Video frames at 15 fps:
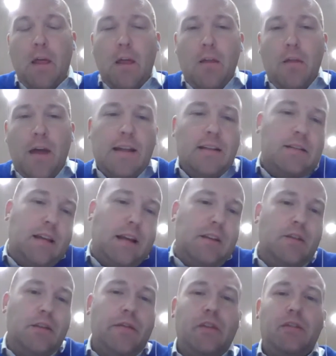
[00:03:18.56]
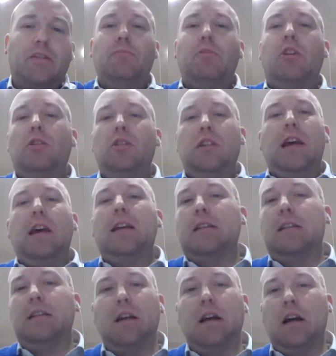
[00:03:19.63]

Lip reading: that's sort of some context.